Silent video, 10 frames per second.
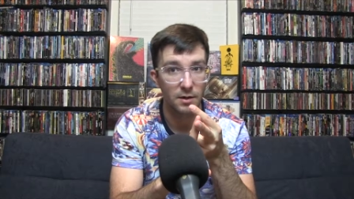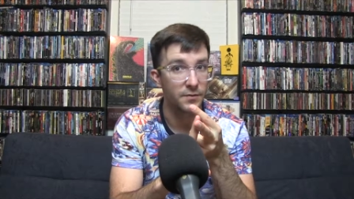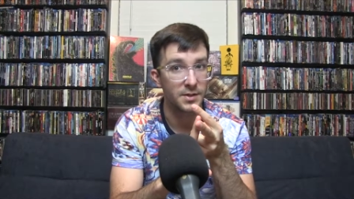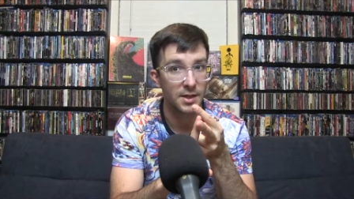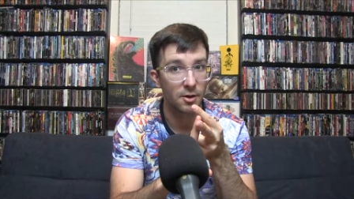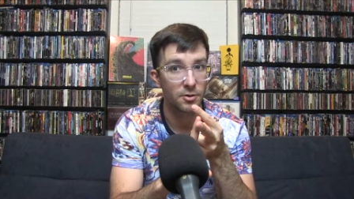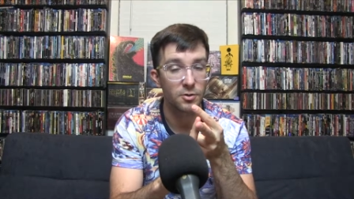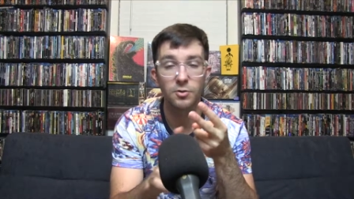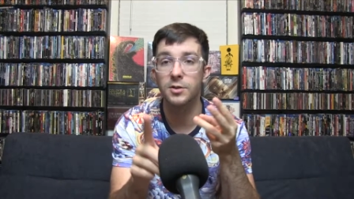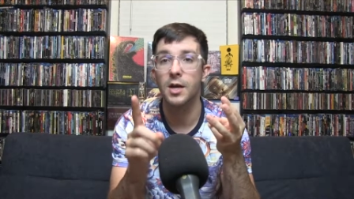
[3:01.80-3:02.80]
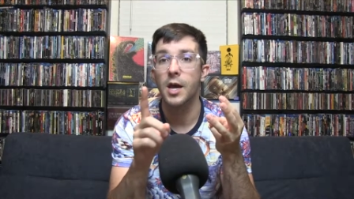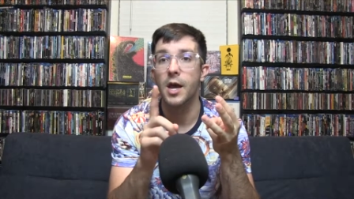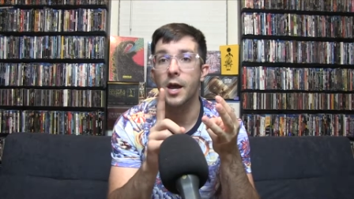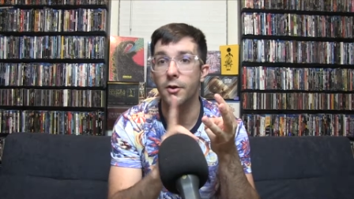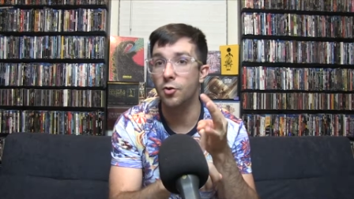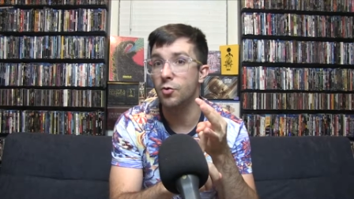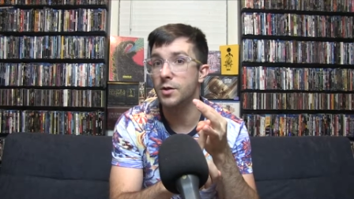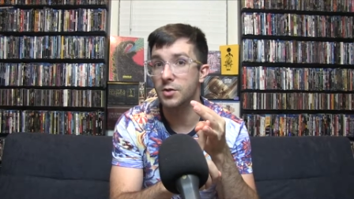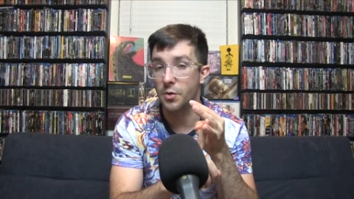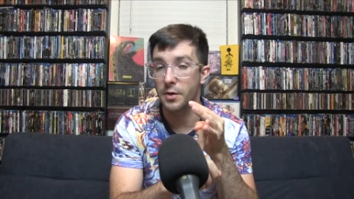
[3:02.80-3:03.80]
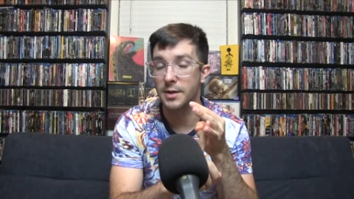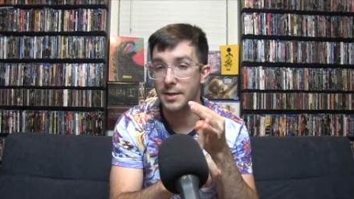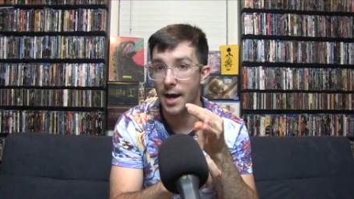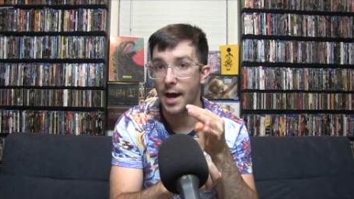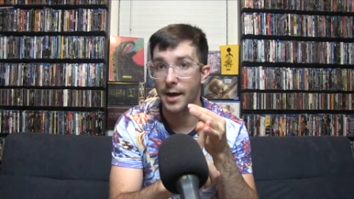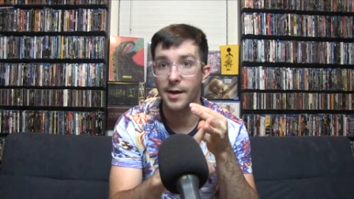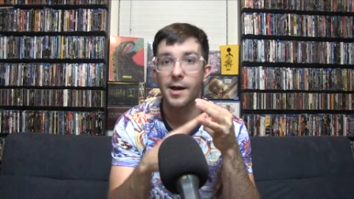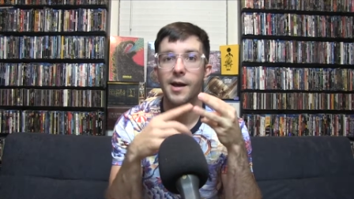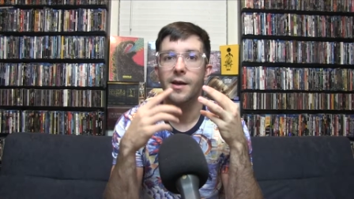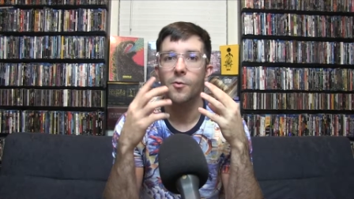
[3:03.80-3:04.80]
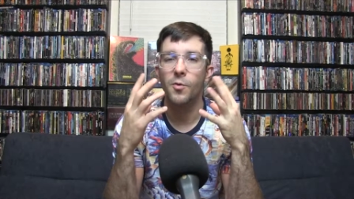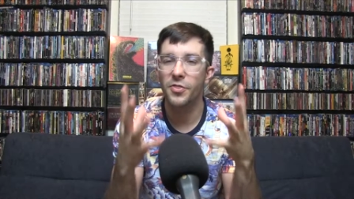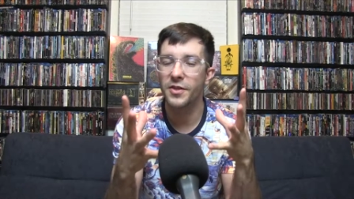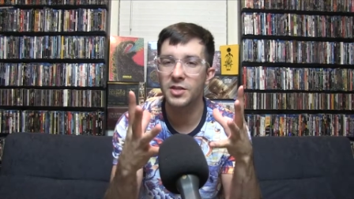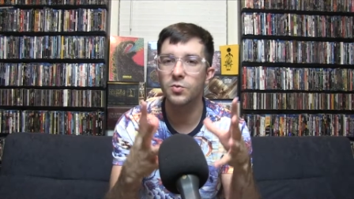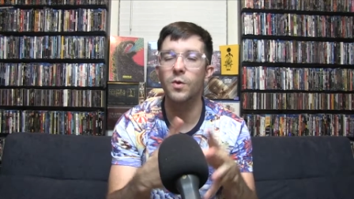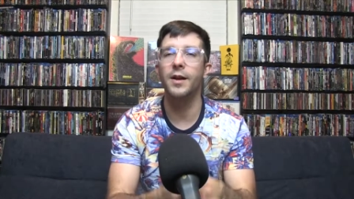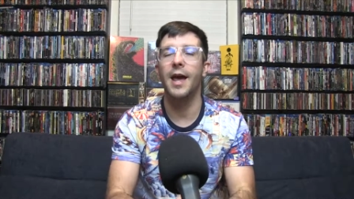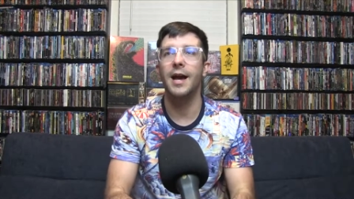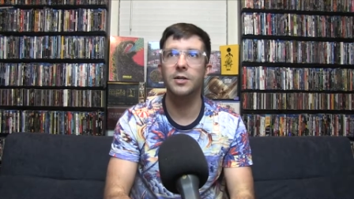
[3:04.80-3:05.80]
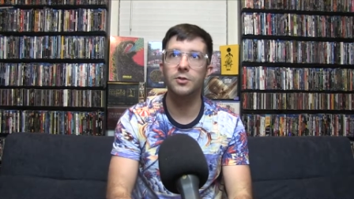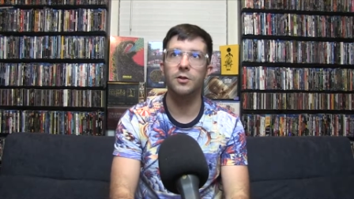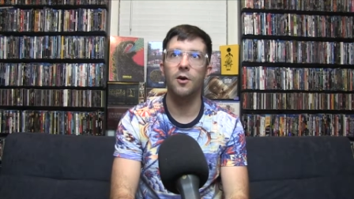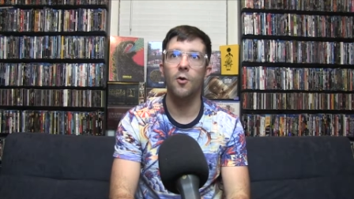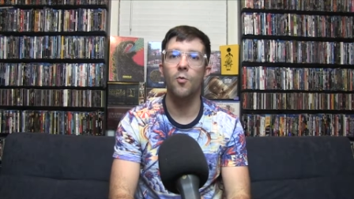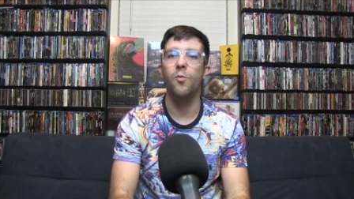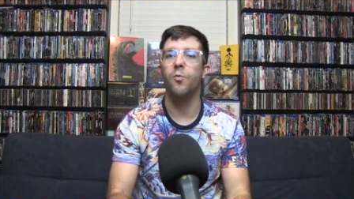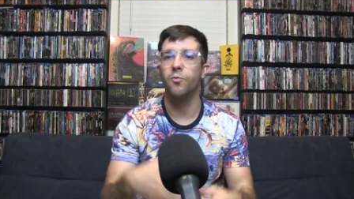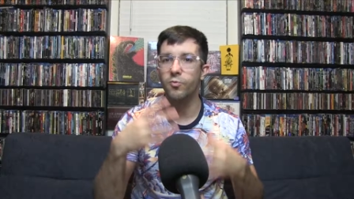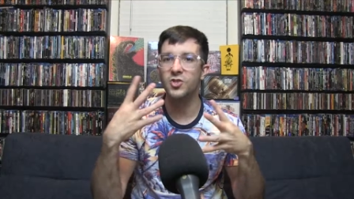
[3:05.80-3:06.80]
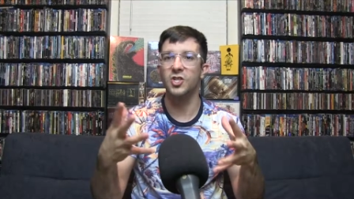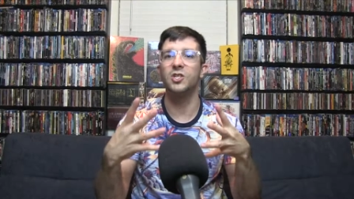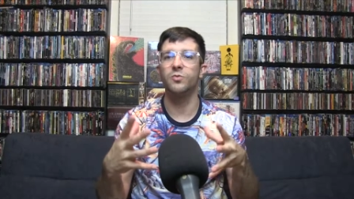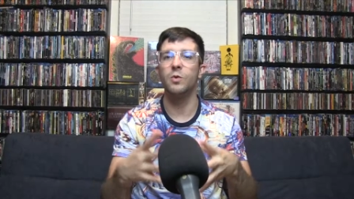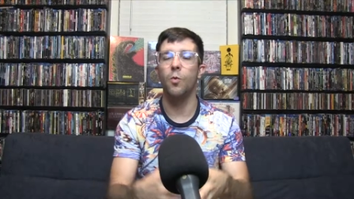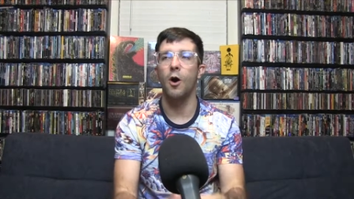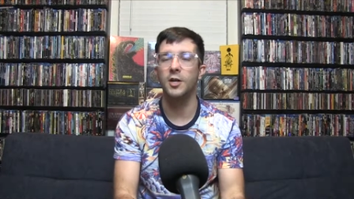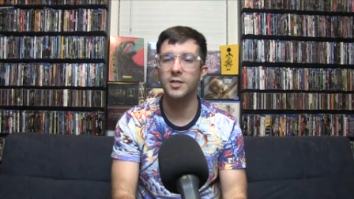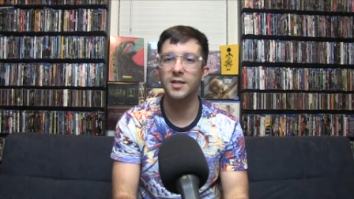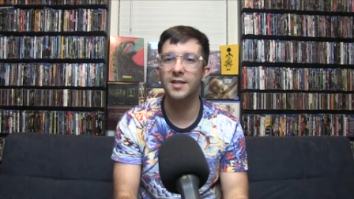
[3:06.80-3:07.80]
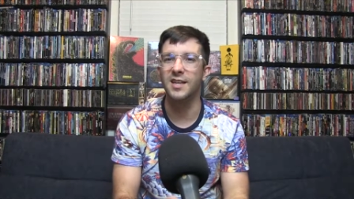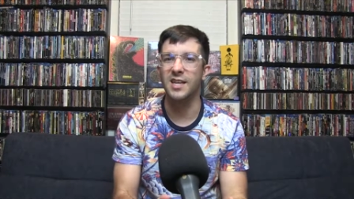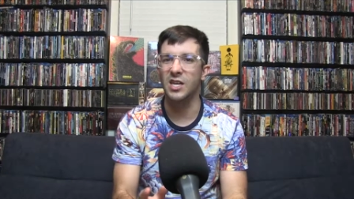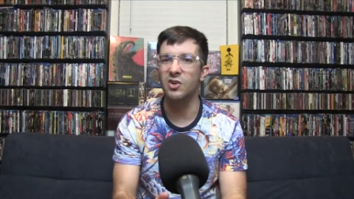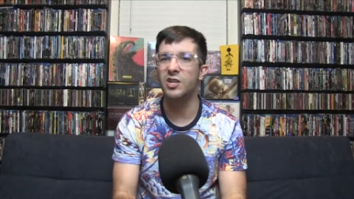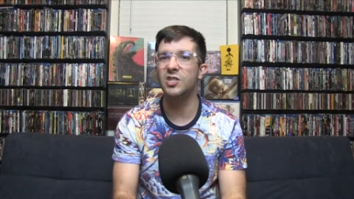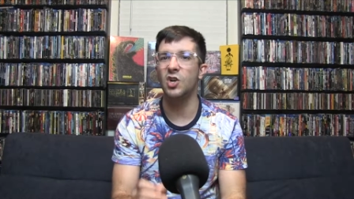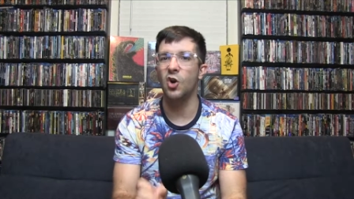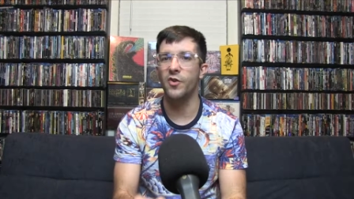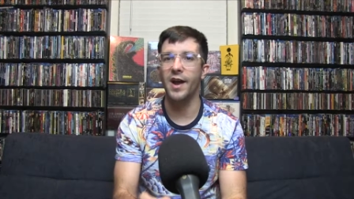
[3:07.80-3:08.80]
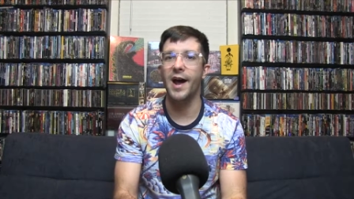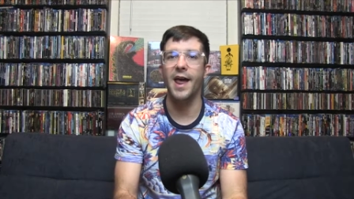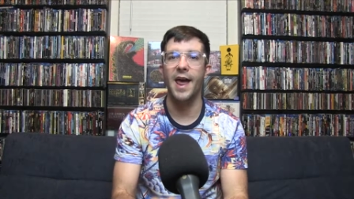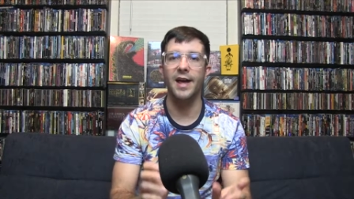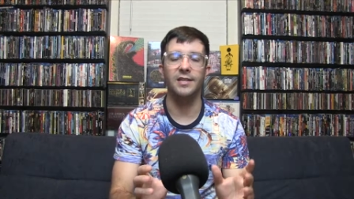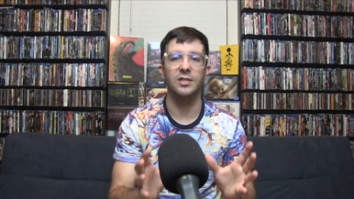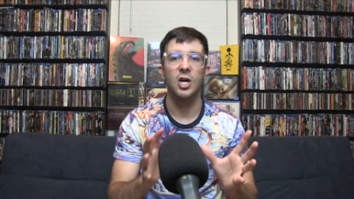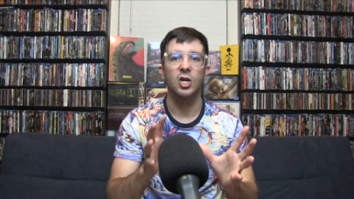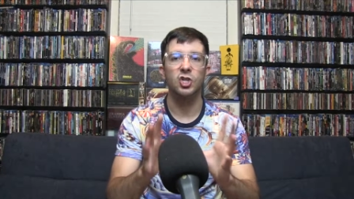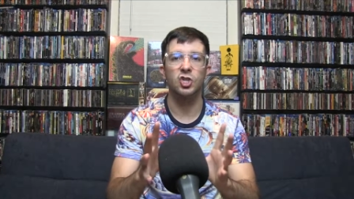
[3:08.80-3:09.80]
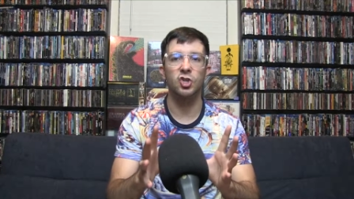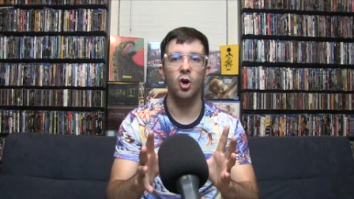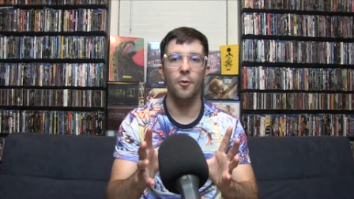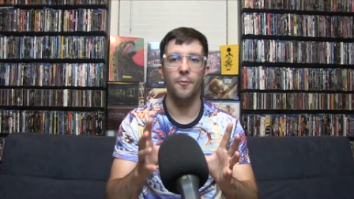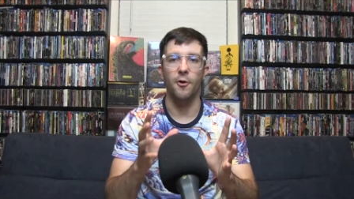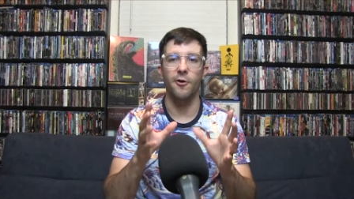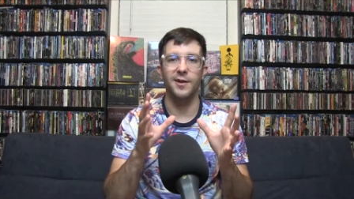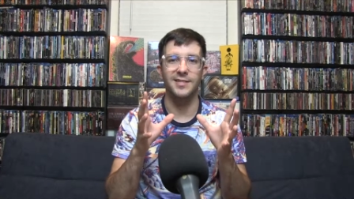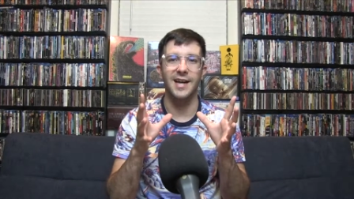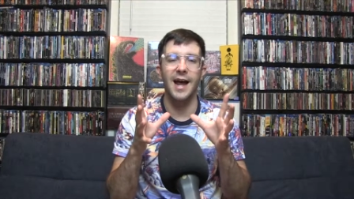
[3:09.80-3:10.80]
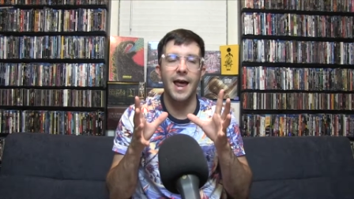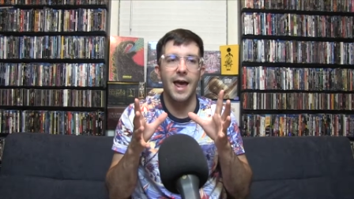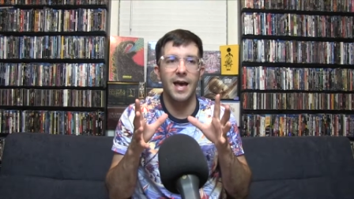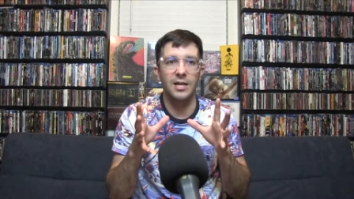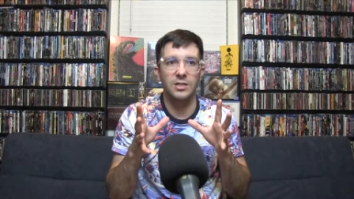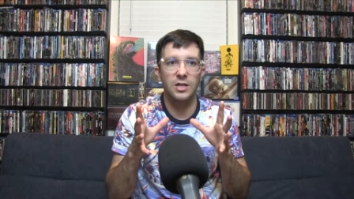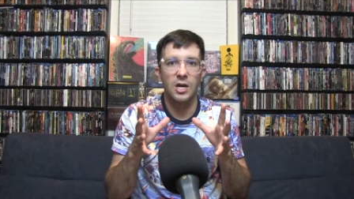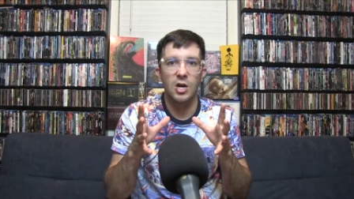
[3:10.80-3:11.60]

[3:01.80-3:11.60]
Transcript: of these characters, and who is going to die. With this one, actually, though, just rewatching it, the killings are not as sharp or as not as